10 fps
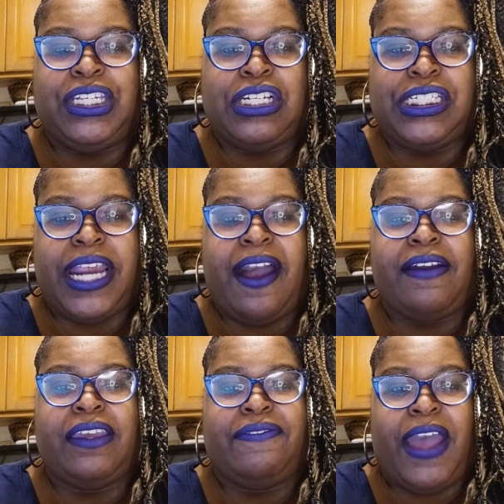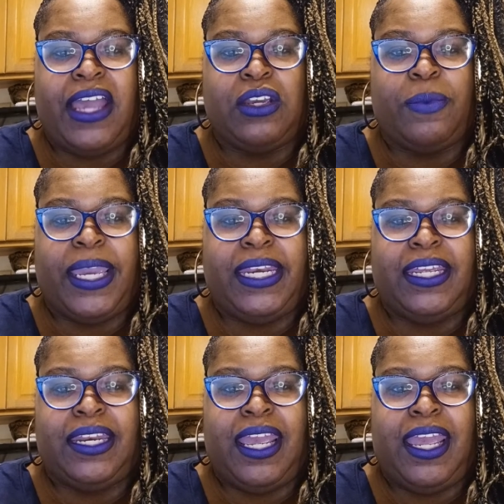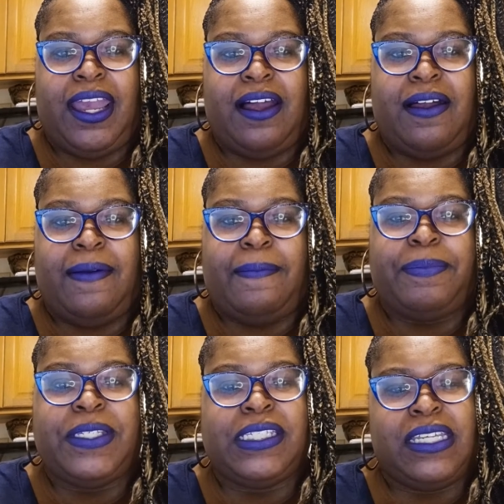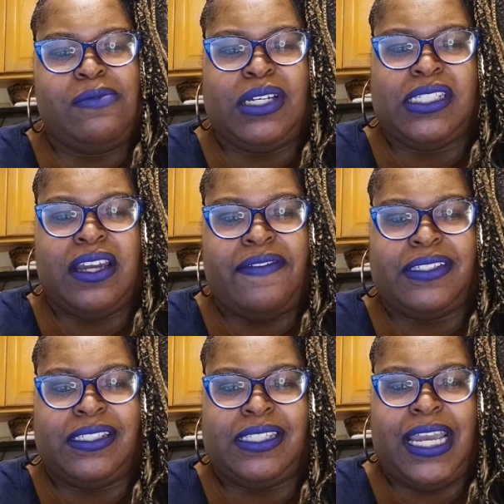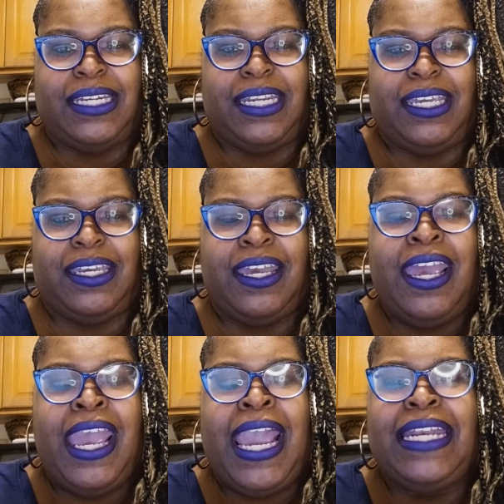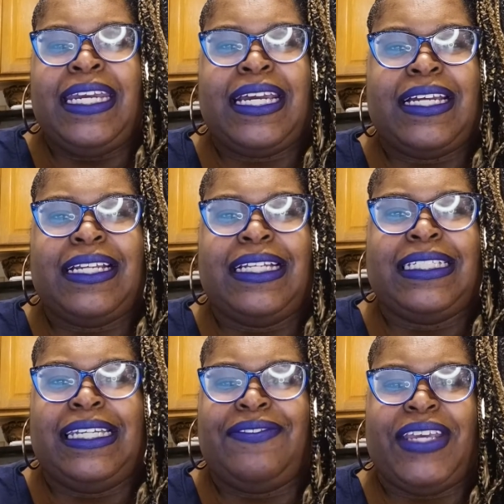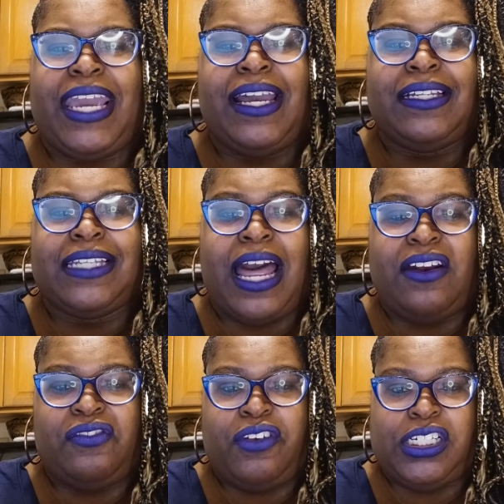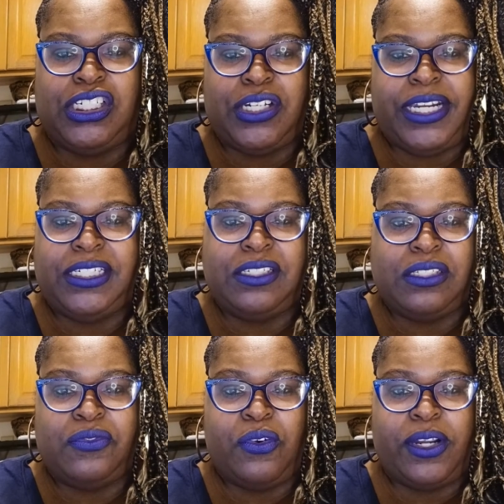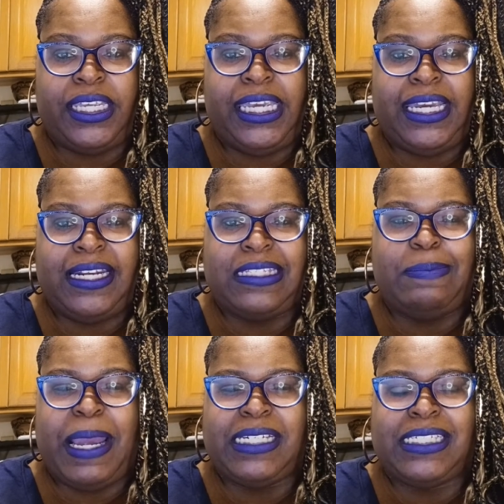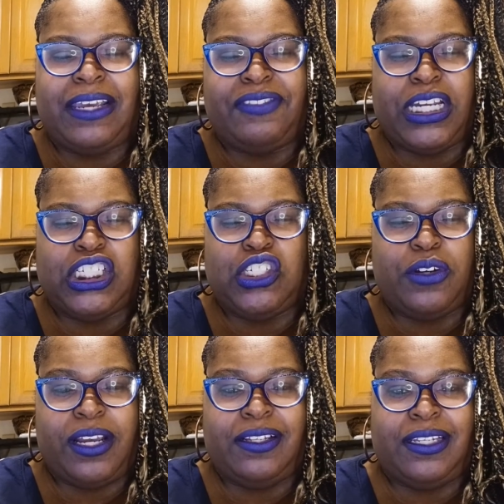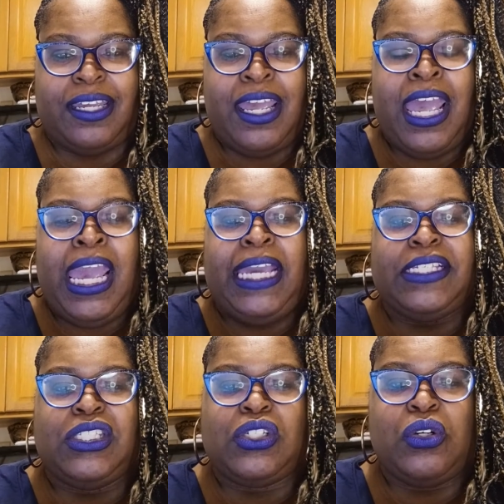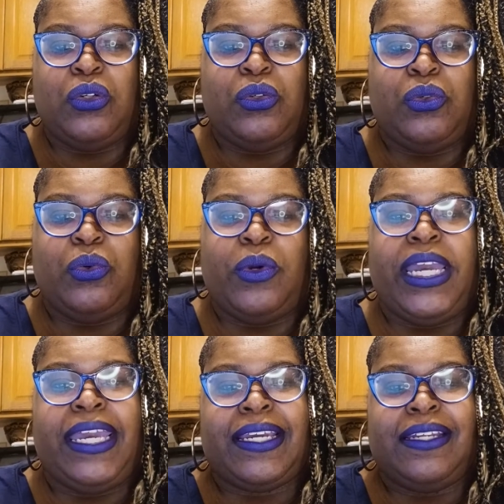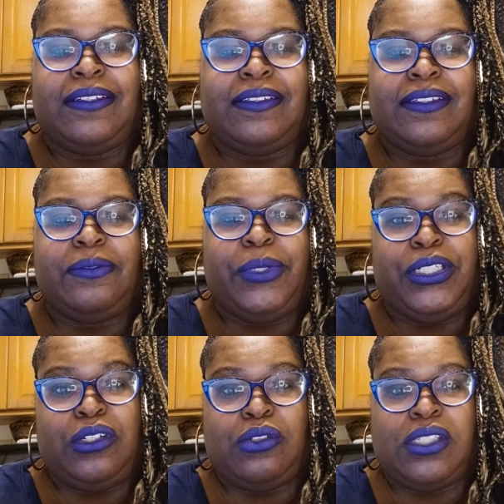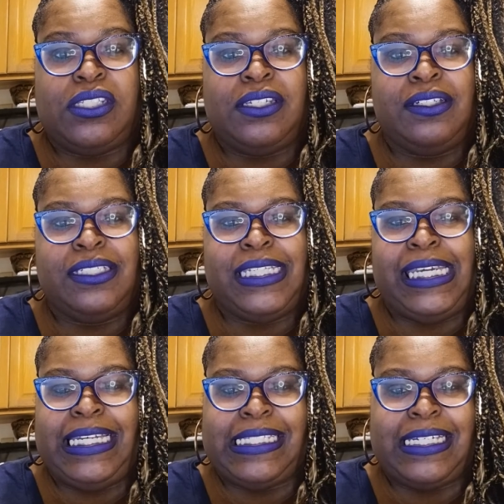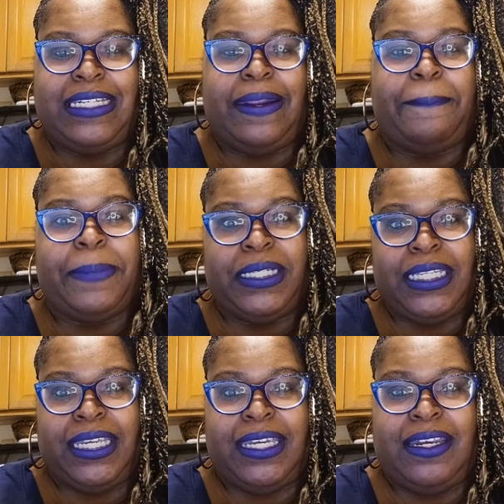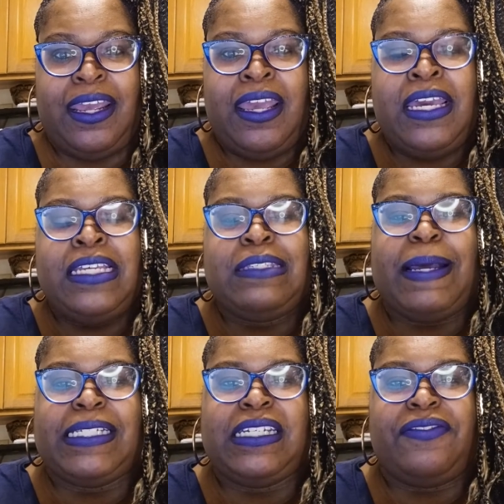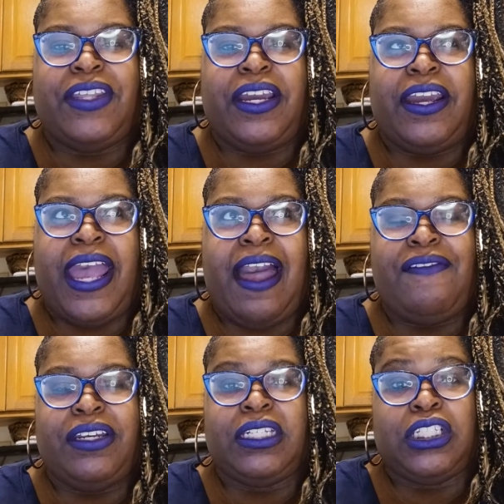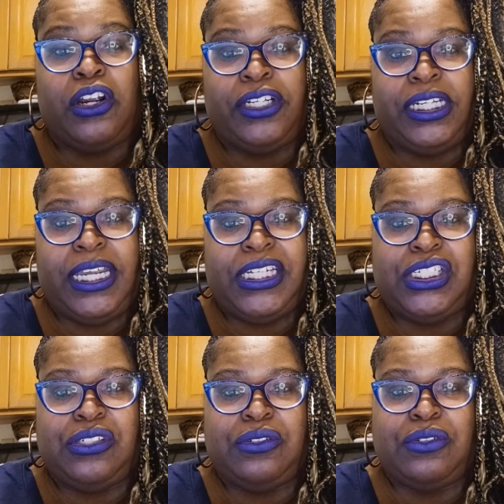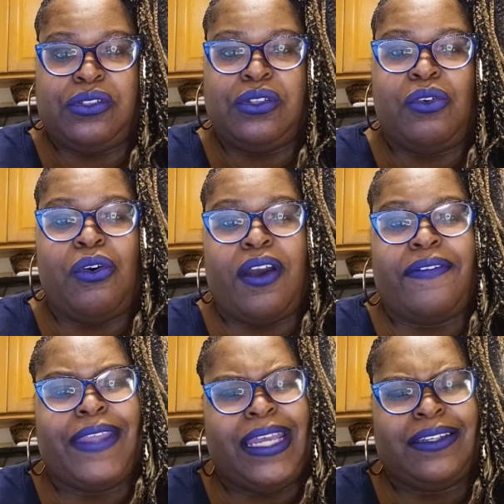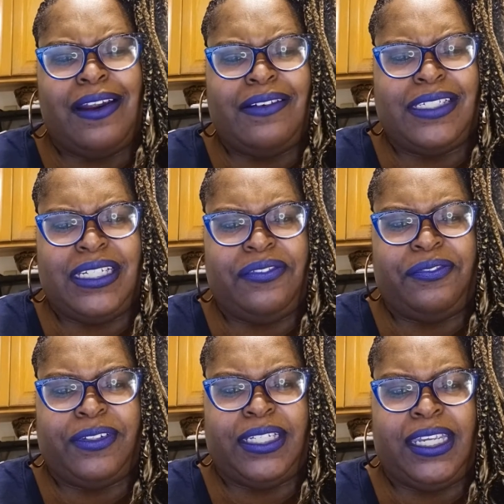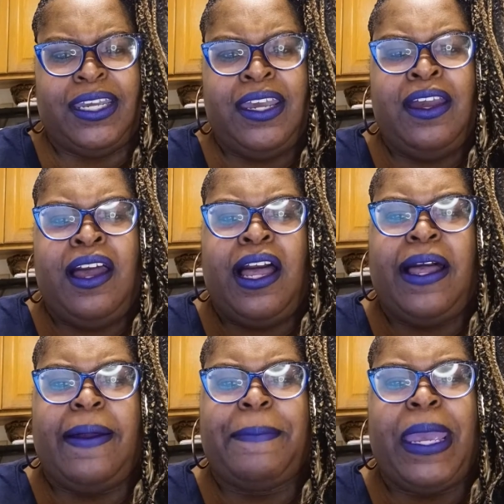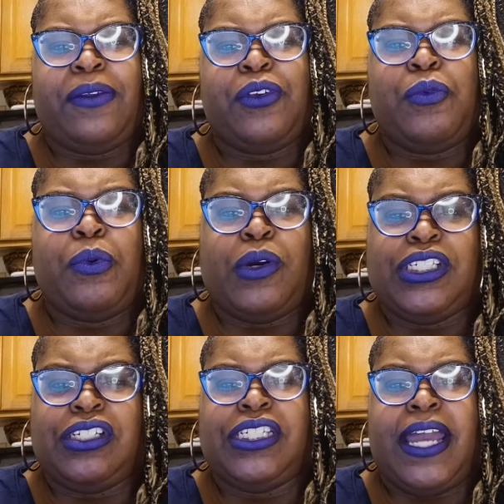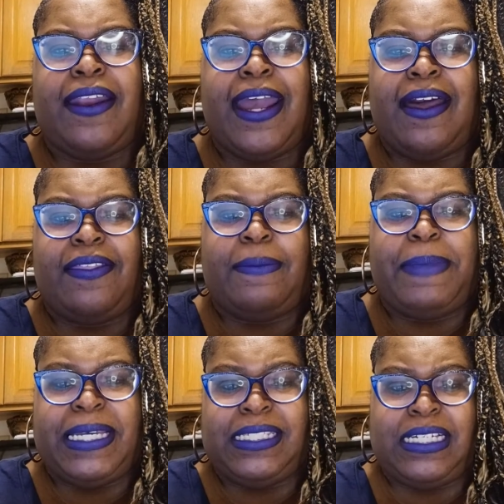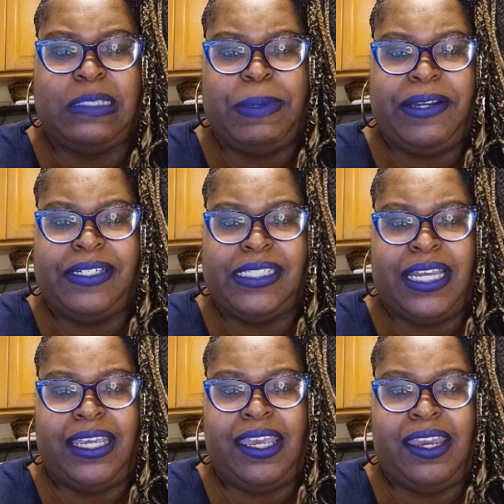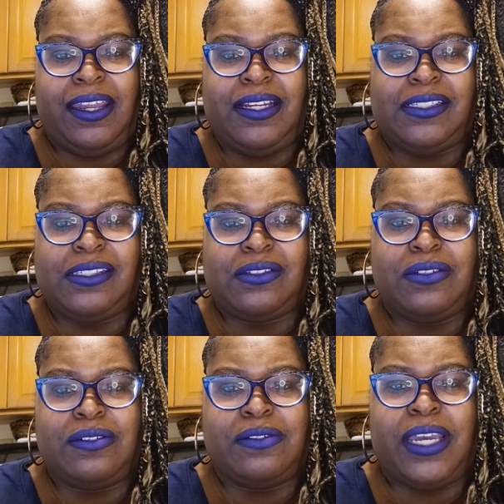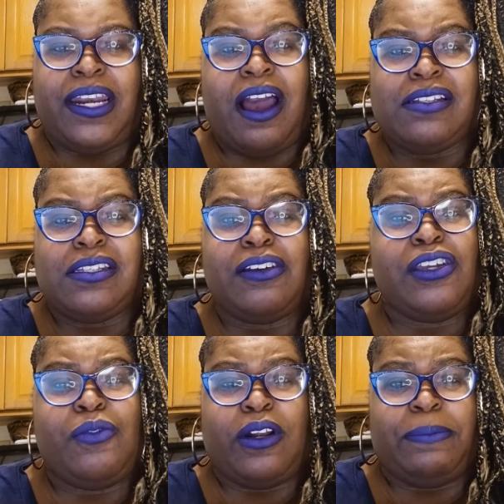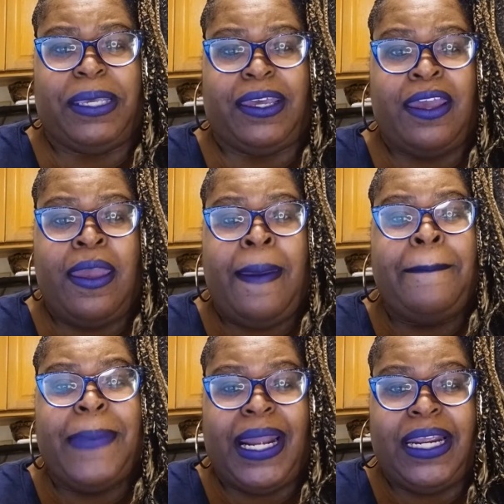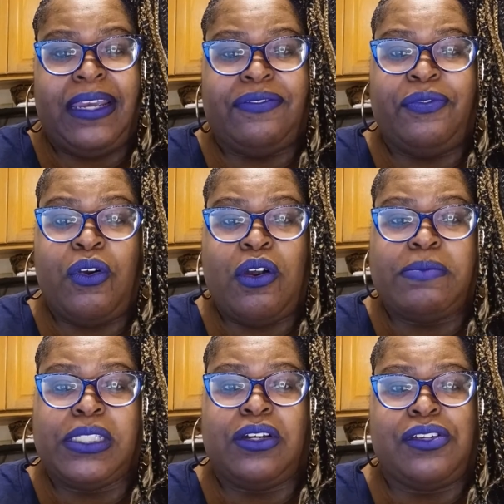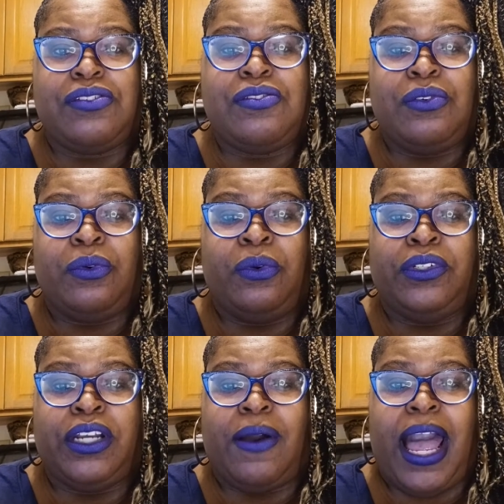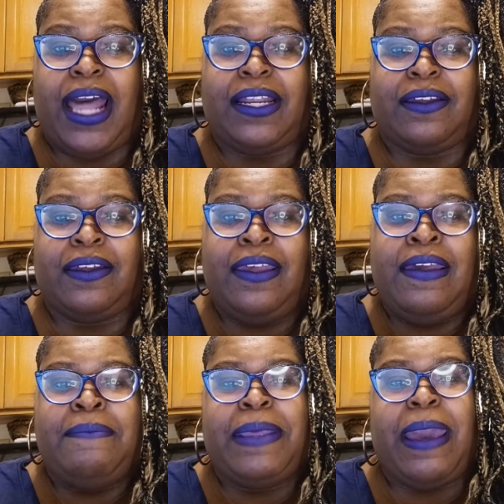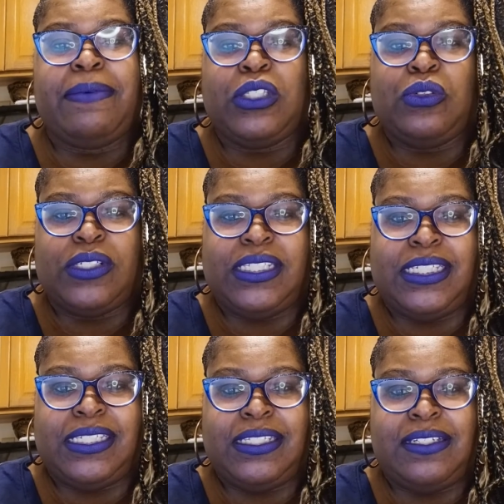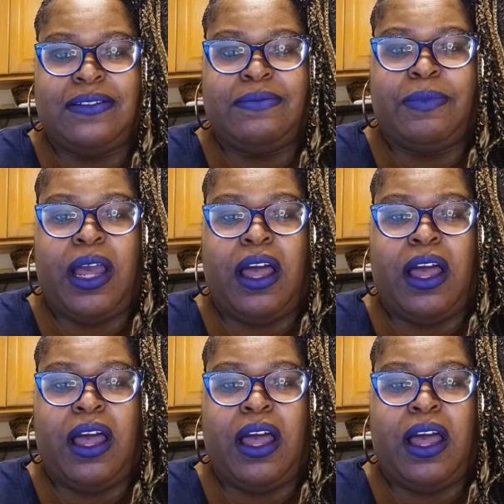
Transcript: your child evaluated to see what services they need. And it could alleviate a lot of frustrations for a kid, especially if they're struggling in school. It can reduce teasing and bullying, especially if they're having learning issues or they learn differently. And you will want your child to have the best experience they can in school. And also, you want to be better informed so you know how to be able to assist them